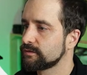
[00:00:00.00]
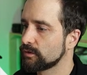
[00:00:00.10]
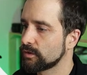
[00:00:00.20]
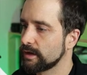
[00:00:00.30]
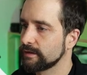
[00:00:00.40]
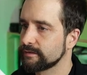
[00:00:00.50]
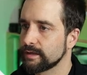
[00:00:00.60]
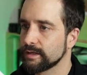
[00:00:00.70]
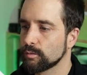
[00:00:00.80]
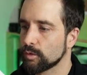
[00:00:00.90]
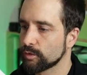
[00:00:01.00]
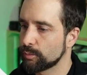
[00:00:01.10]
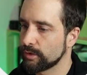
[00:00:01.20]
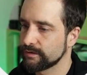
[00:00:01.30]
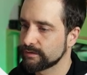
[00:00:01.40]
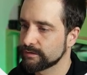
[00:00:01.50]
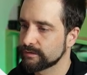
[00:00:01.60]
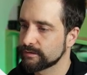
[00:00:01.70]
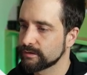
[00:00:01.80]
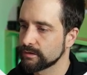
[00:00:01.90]
for installing
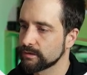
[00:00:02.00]
WordPress.